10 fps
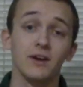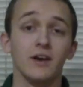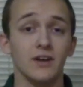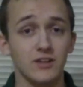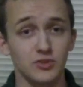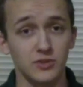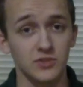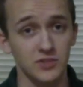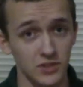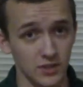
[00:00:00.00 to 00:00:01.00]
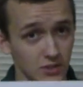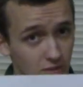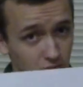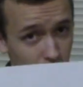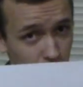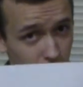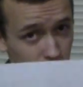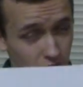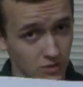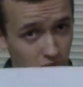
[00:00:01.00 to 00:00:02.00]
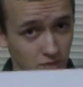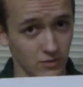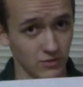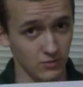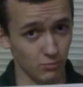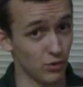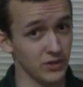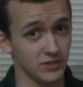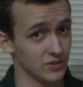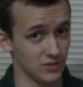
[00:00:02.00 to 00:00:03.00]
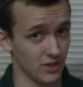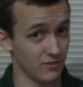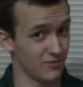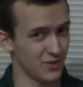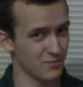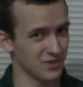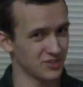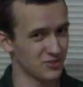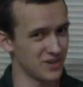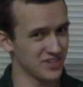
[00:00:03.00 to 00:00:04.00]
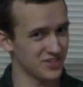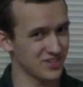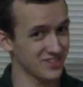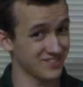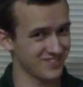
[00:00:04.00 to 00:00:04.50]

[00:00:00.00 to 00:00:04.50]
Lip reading: And as you can see, braid doesn't have very much stretch.